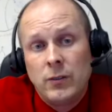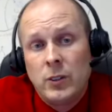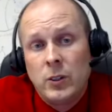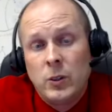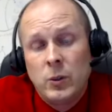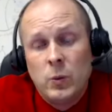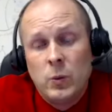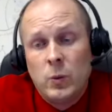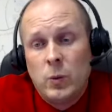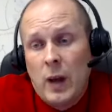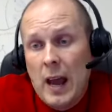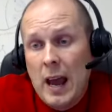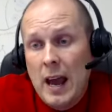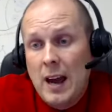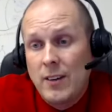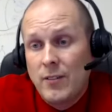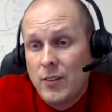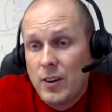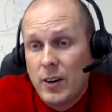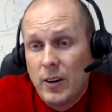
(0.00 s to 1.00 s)
you
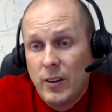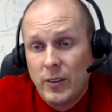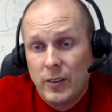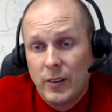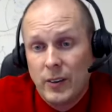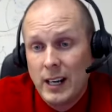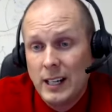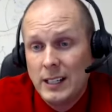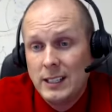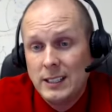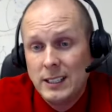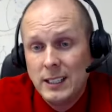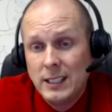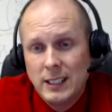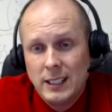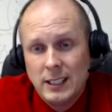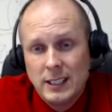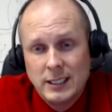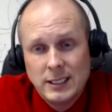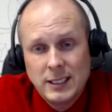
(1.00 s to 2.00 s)
have other
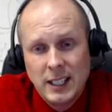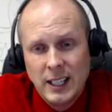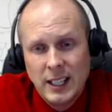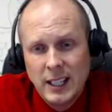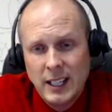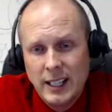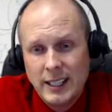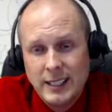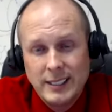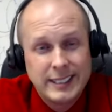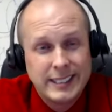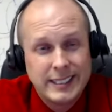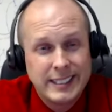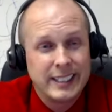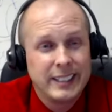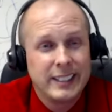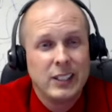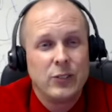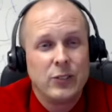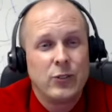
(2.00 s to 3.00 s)
ideas, it's
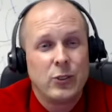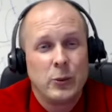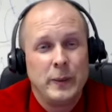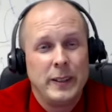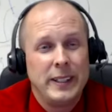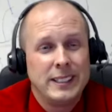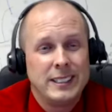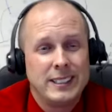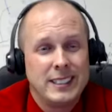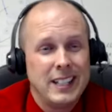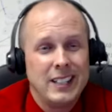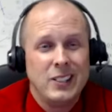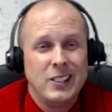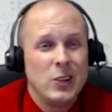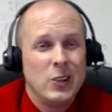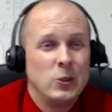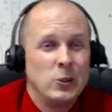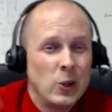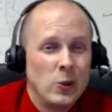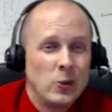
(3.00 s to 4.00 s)
silly for me to say,
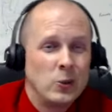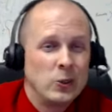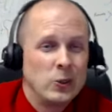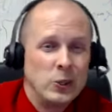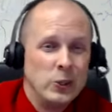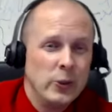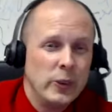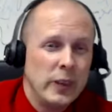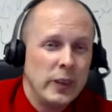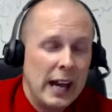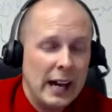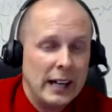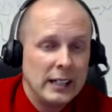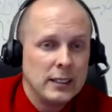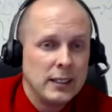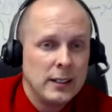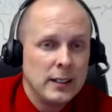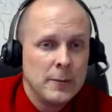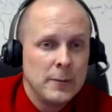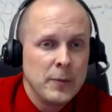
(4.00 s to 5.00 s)
no, don't do
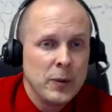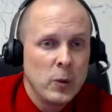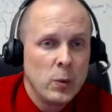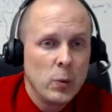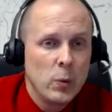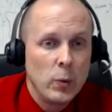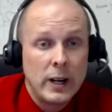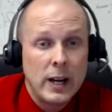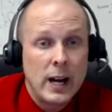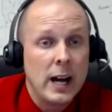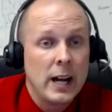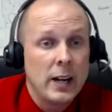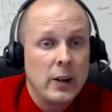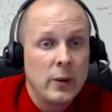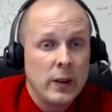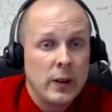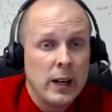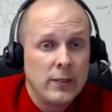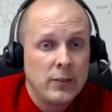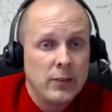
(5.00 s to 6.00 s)
that, when I
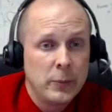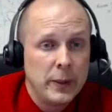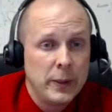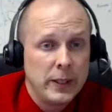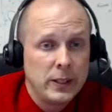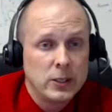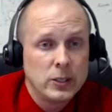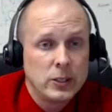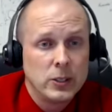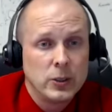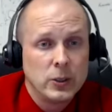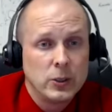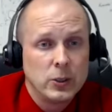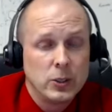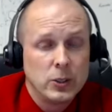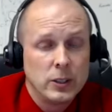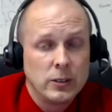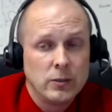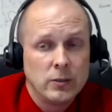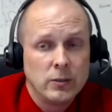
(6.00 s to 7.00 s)
don't have a better
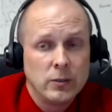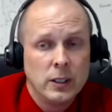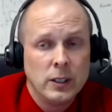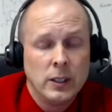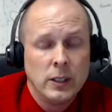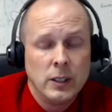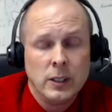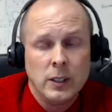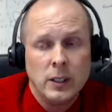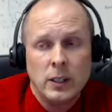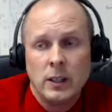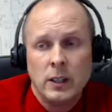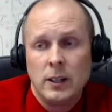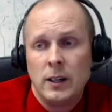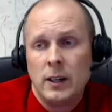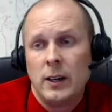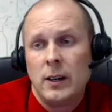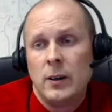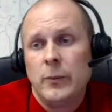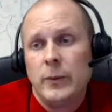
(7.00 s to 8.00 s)
solution.
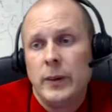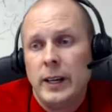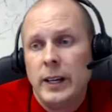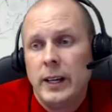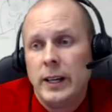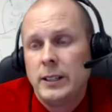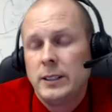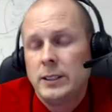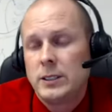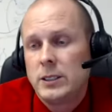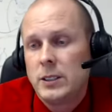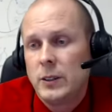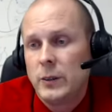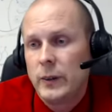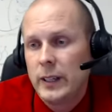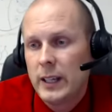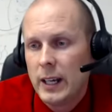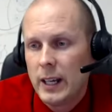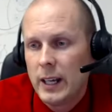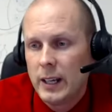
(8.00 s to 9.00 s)
And so
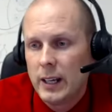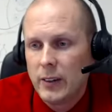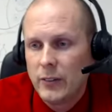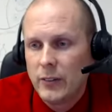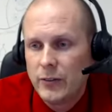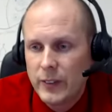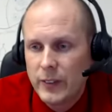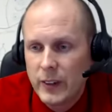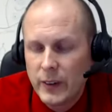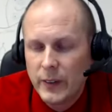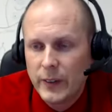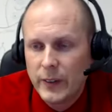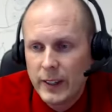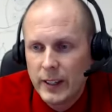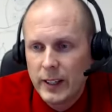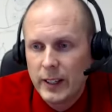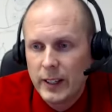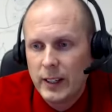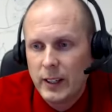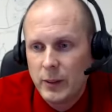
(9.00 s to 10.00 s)
again, I felt
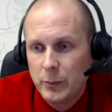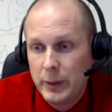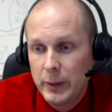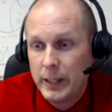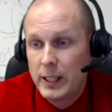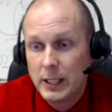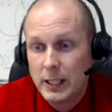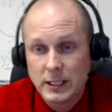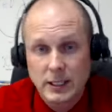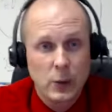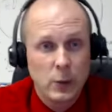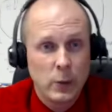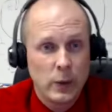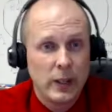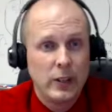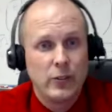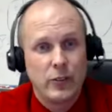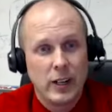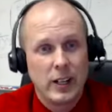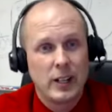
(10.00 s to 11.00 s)
that because I
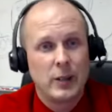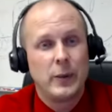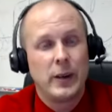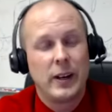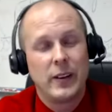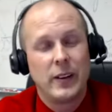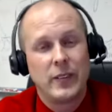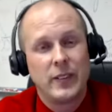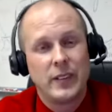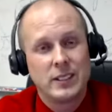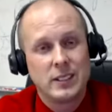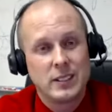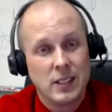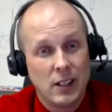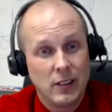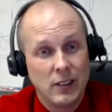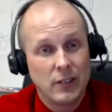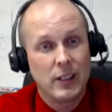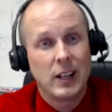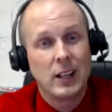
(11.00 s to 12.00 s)
went and read about this
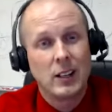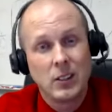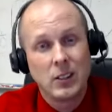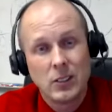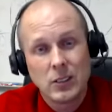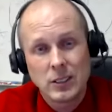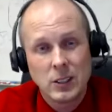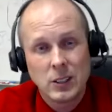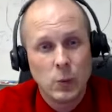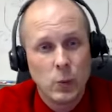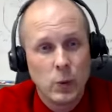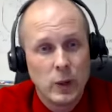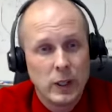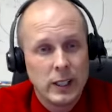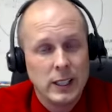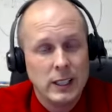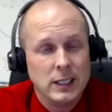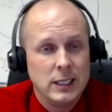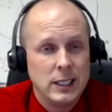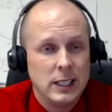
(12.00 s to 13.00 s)
stuff and I looked at what
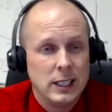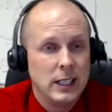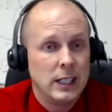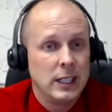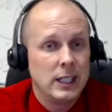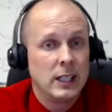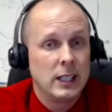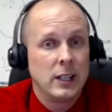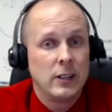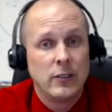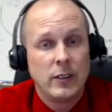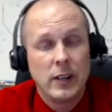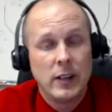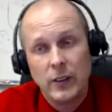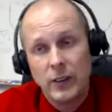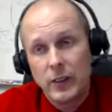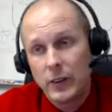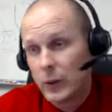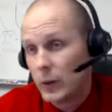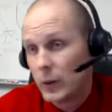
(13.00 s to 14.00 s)
he did and I
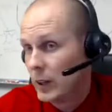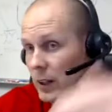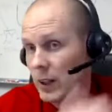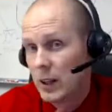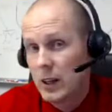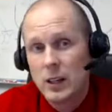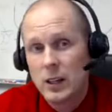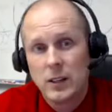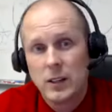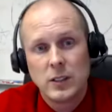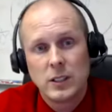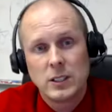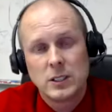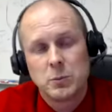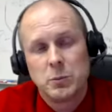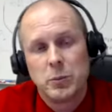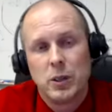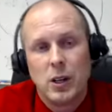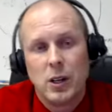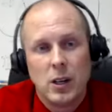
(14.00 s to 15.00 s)
read through a lot of his
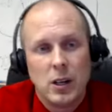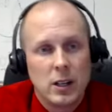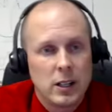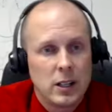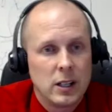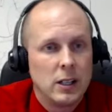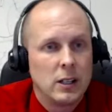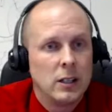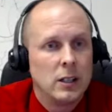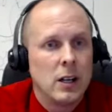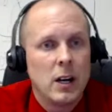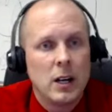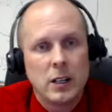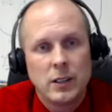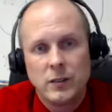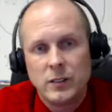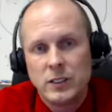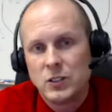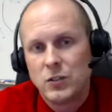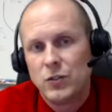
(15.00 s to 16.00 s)
blog and a lot
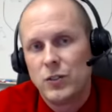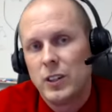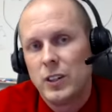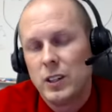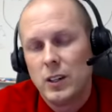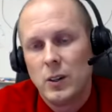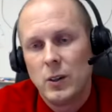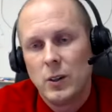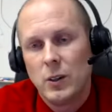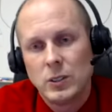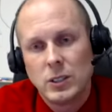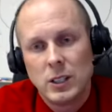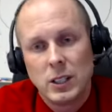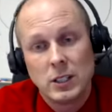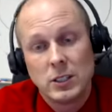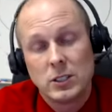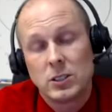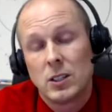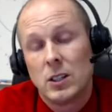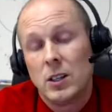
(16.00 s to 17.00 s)
of his videos and
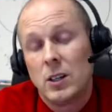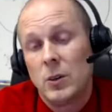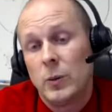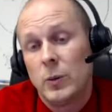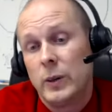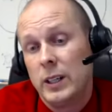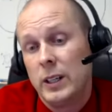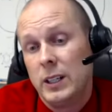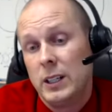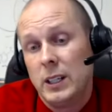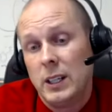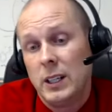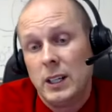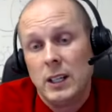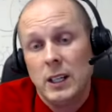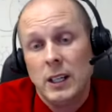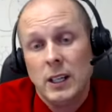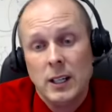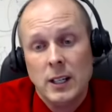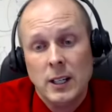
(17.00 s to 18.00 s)
I saw what he
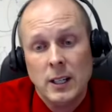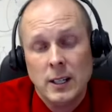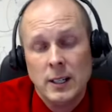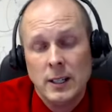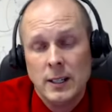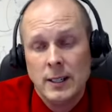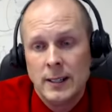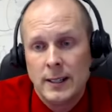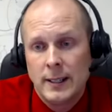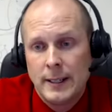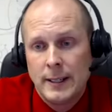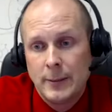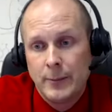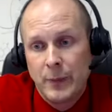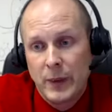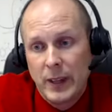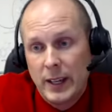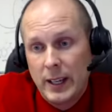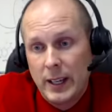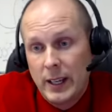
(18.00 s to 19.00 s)
did.
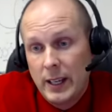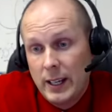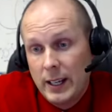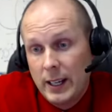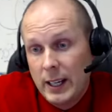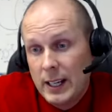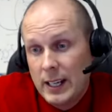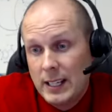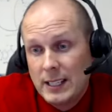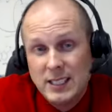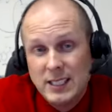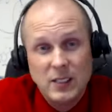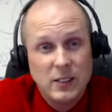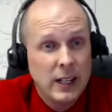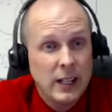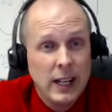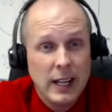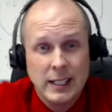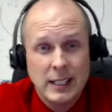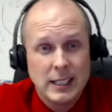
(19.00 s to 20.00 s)
And again, I still
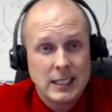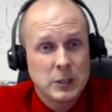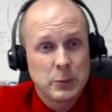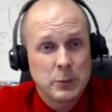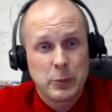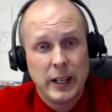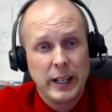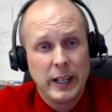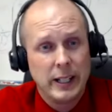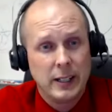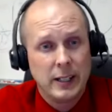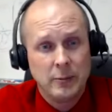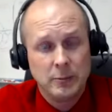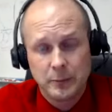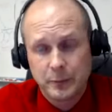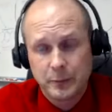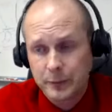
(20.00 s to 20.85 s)
can't explain it.